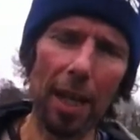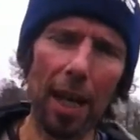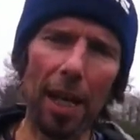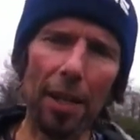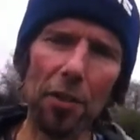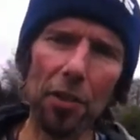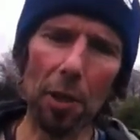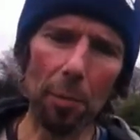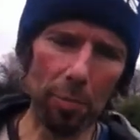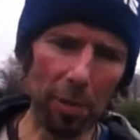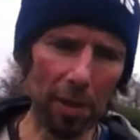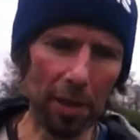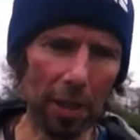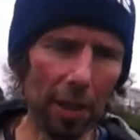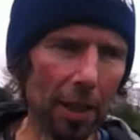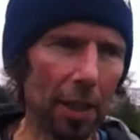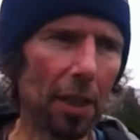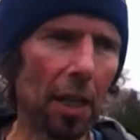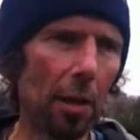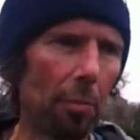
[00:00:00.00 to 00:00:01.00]
ends up
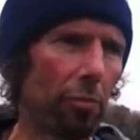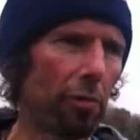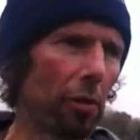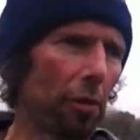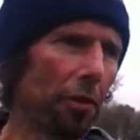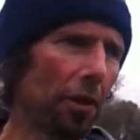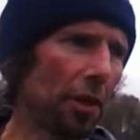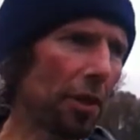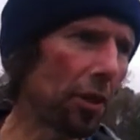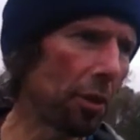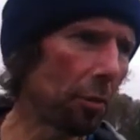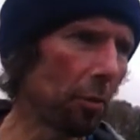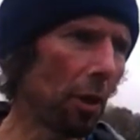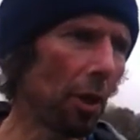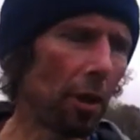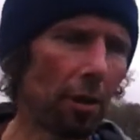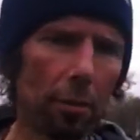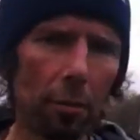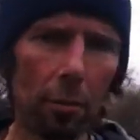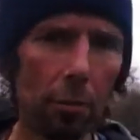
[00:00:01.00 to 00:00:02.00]
in Arbroath, as you
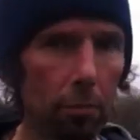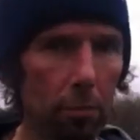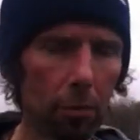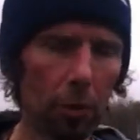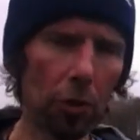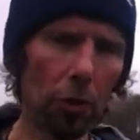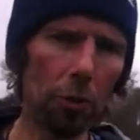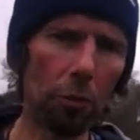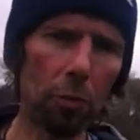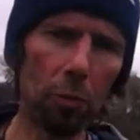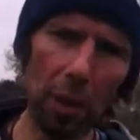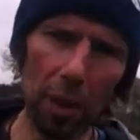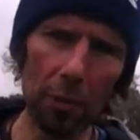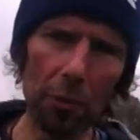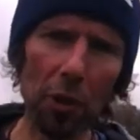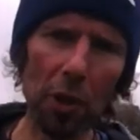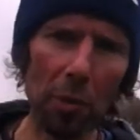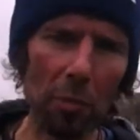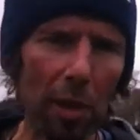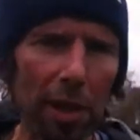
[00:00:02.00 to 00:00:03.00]
should well
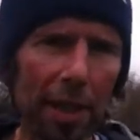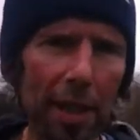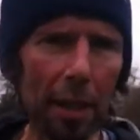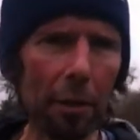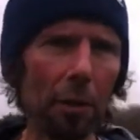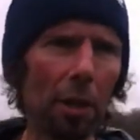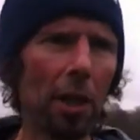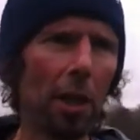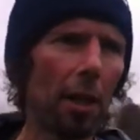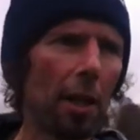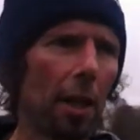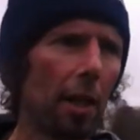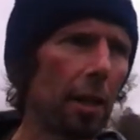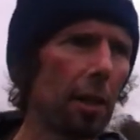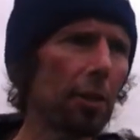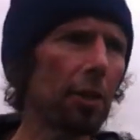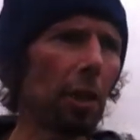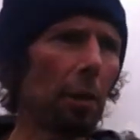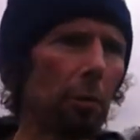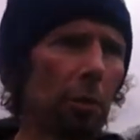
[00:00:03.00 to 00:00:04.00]
know by now.
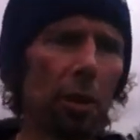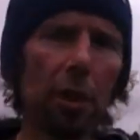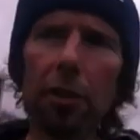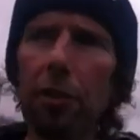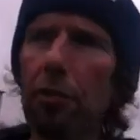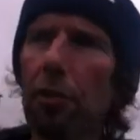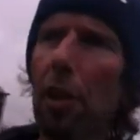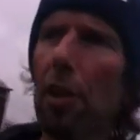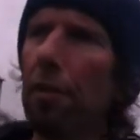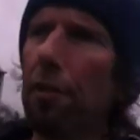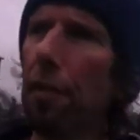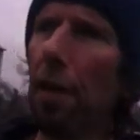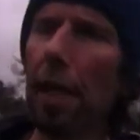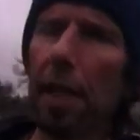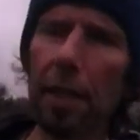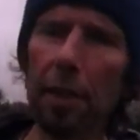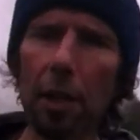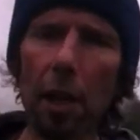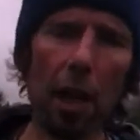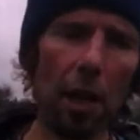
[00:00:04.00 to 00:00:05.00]
So we're going to try and
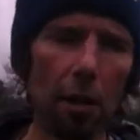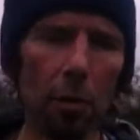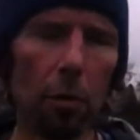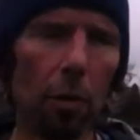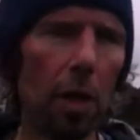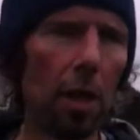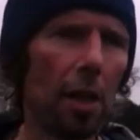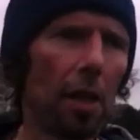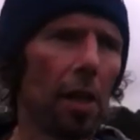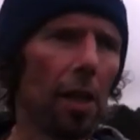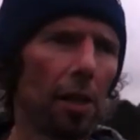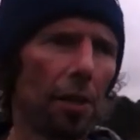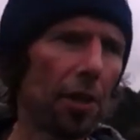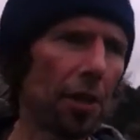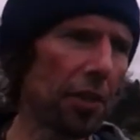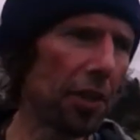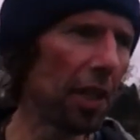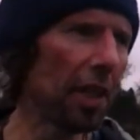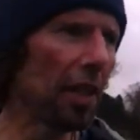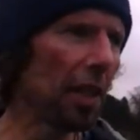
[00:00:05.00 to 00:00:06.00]
find just a